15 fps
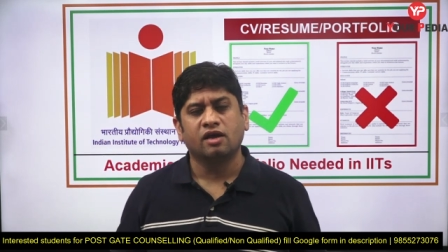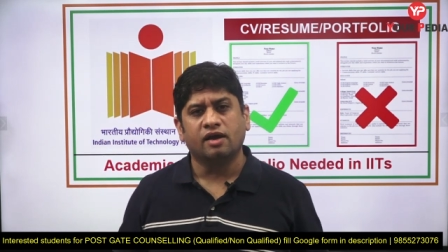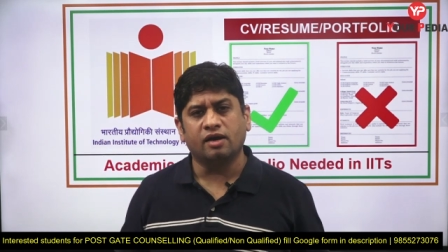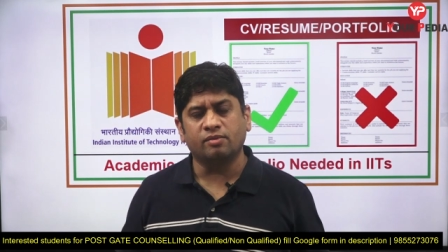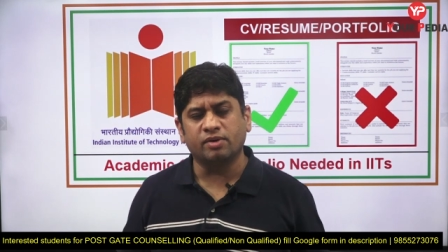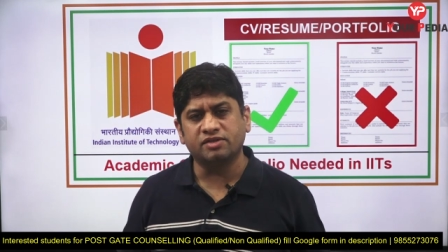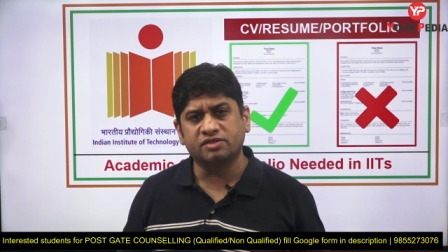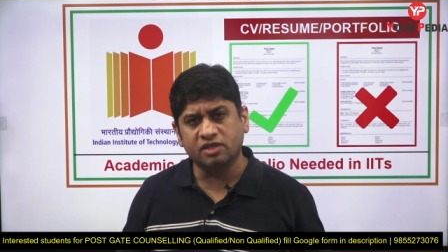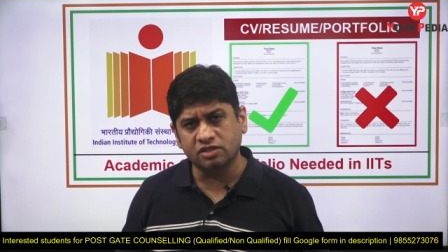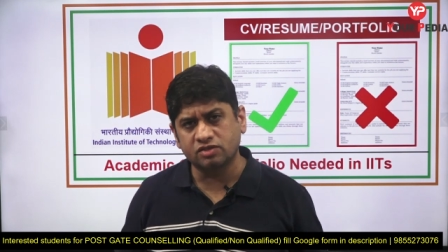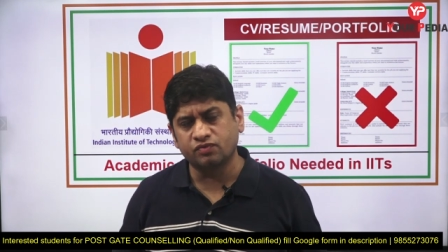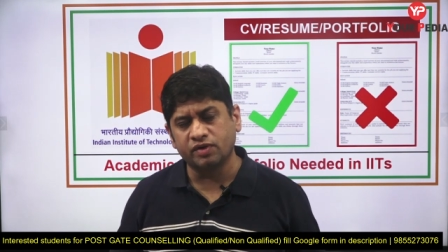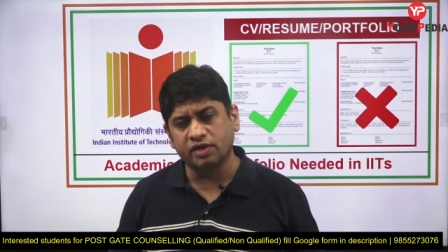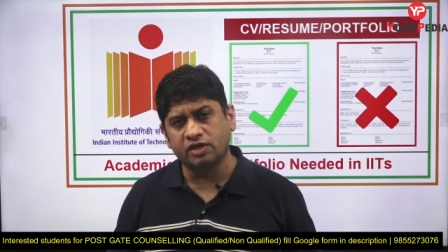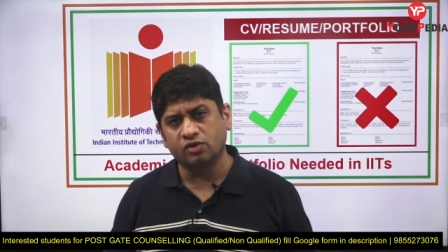And my this
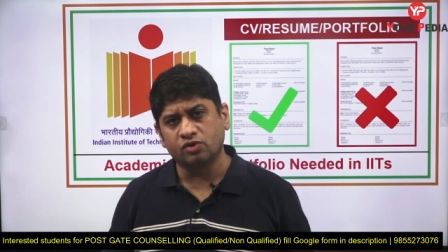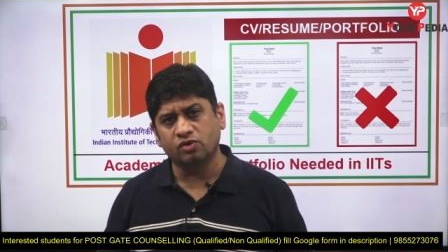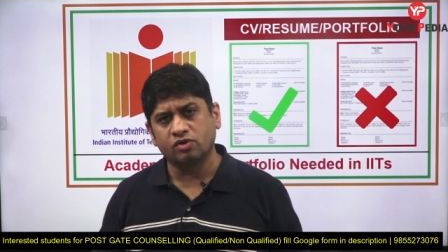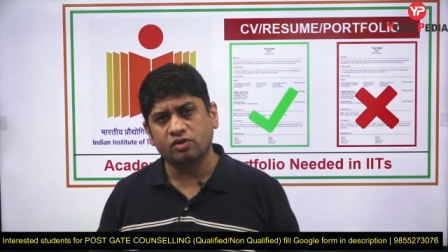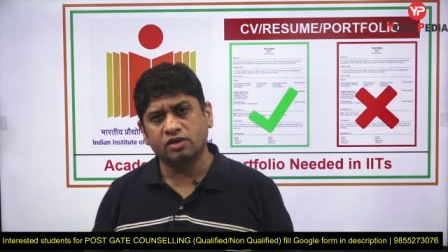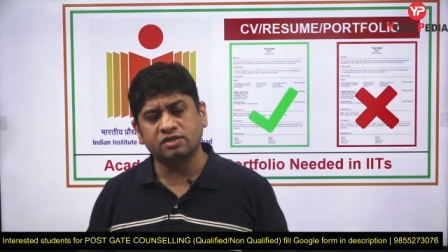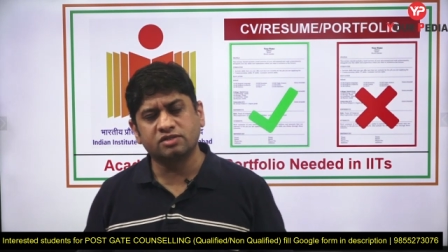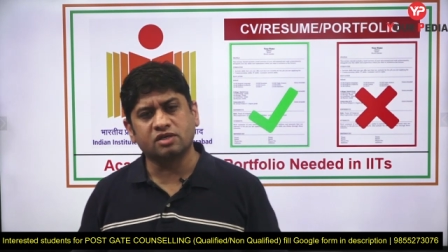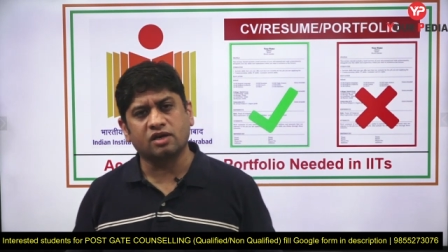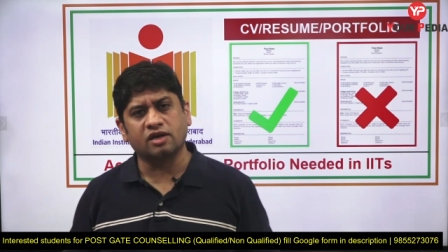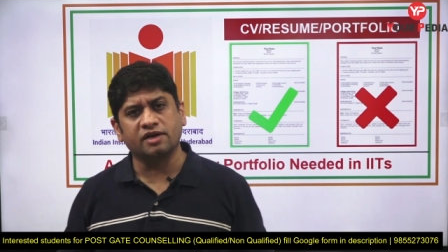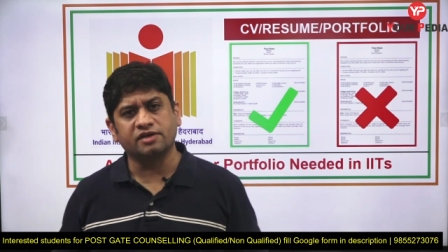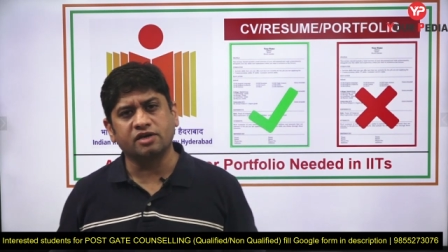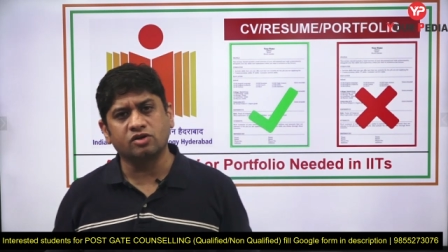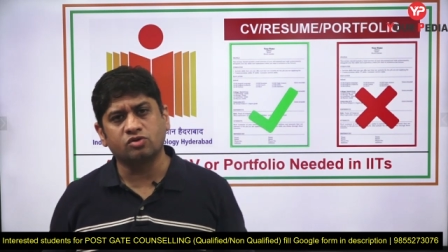video is
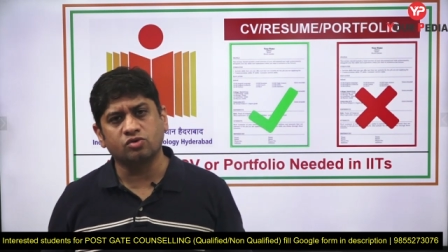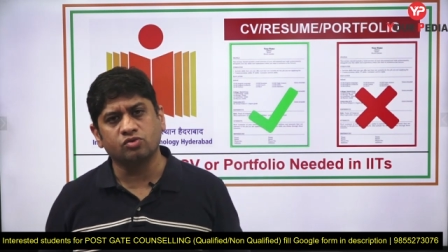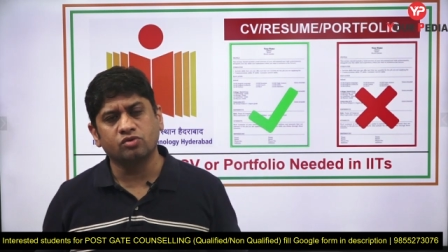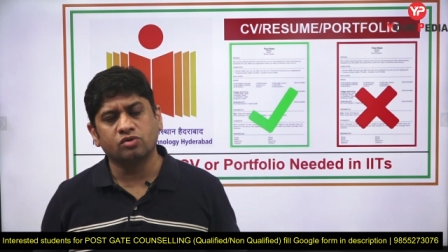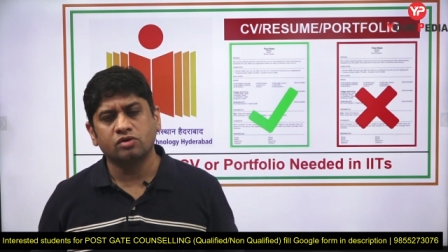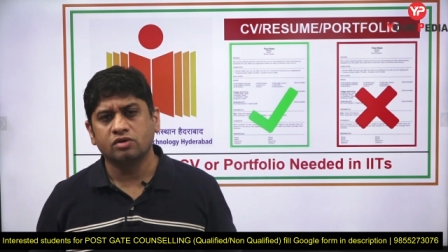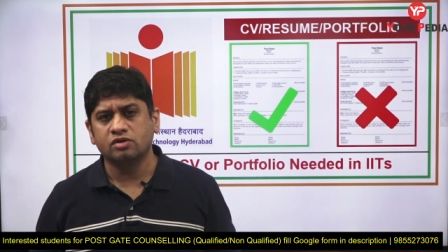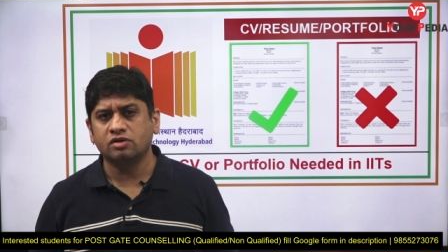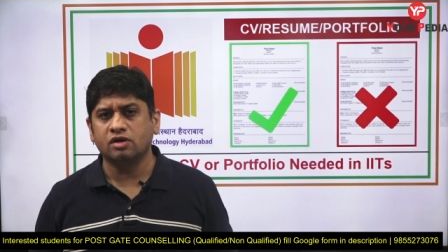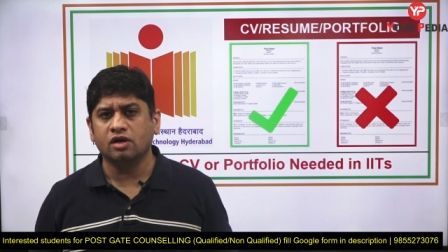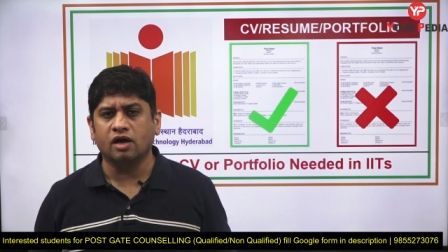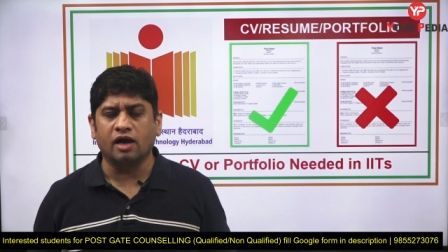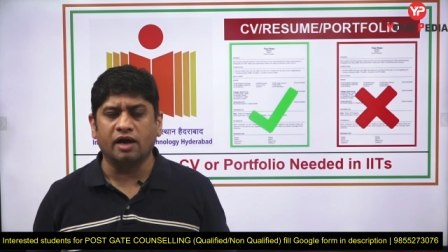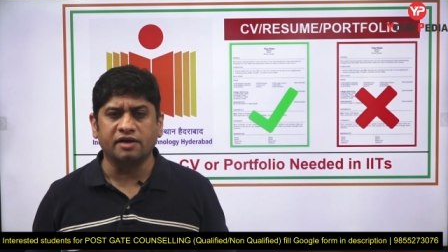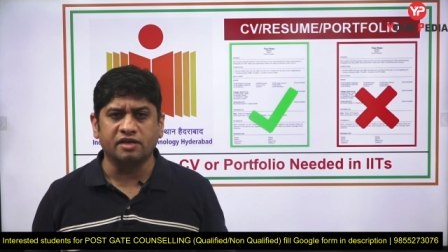related to
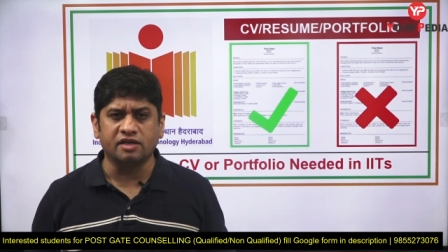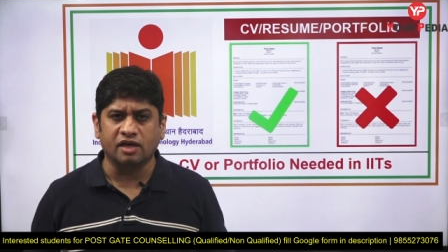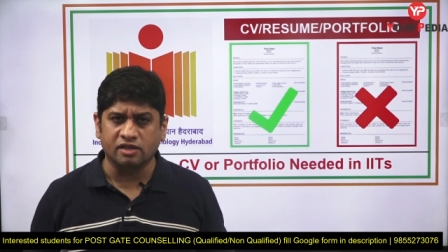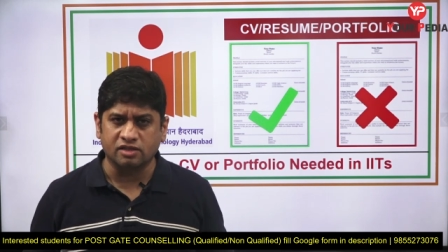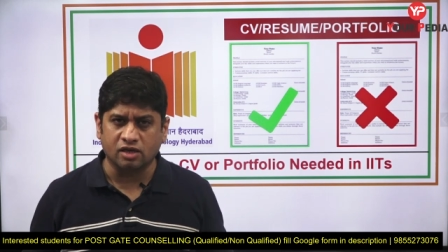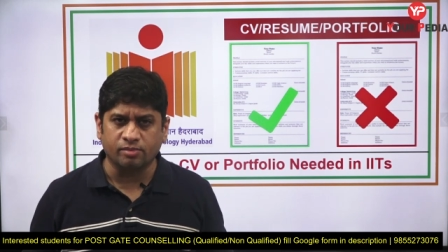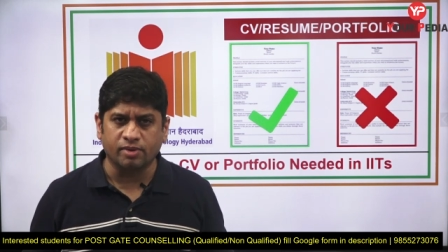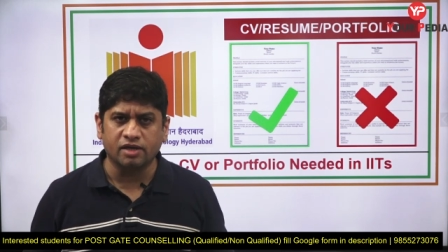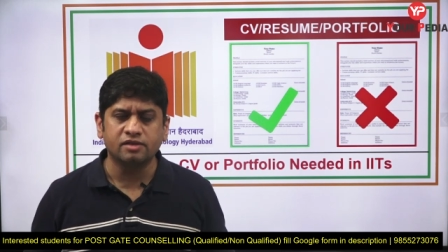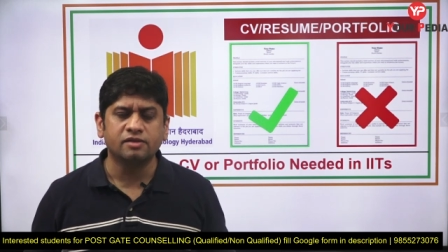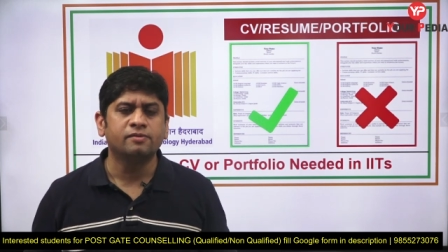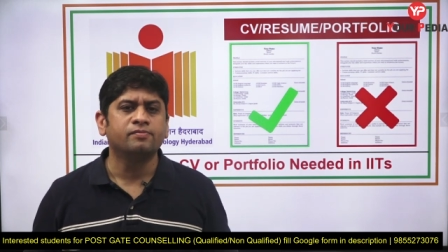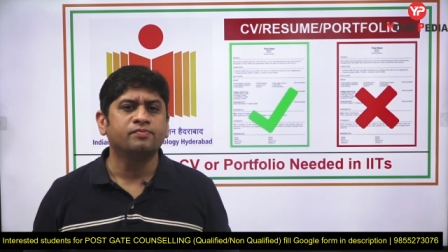IIT Hyderabad,